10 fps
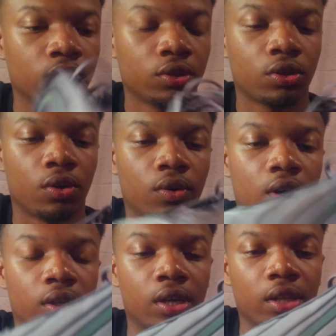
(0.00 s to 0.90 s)
So
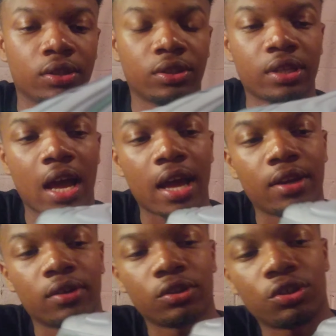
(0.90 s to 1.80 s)
on the other side
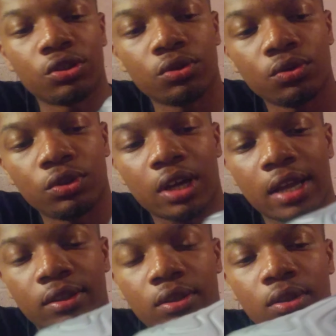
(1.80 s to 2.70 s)
of the shoe, you
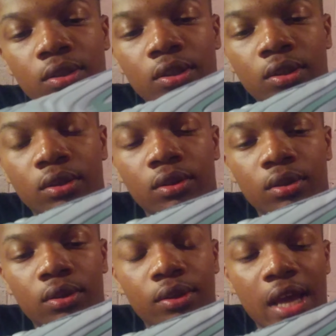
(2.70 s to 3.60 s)
got the
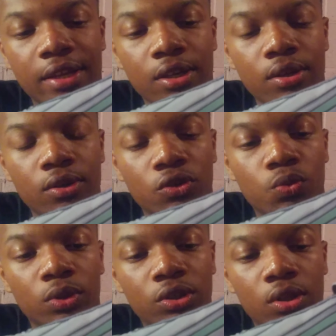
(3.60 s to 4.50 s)
Nike
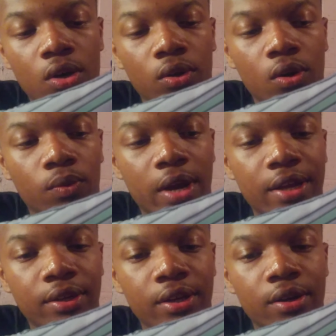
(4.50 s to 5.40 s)
swoosh logo
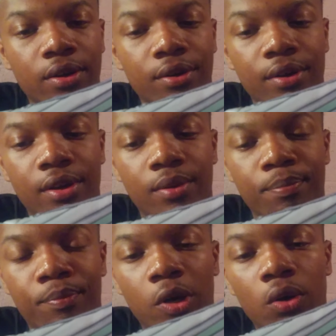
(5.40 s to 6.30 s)
right there
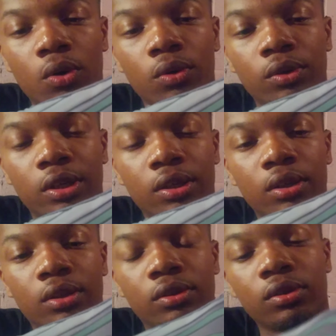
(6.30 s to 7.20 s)
in bold.
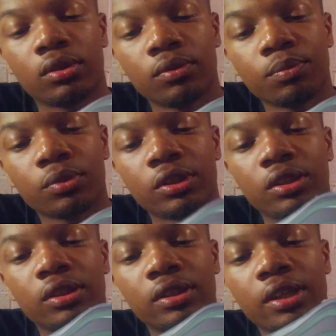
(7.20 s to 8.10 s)
It's pretty
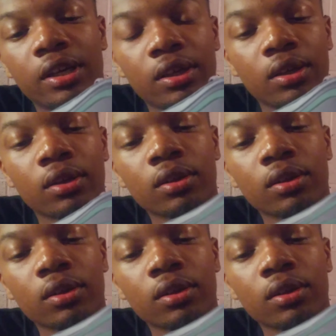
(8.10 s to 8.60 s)
thick.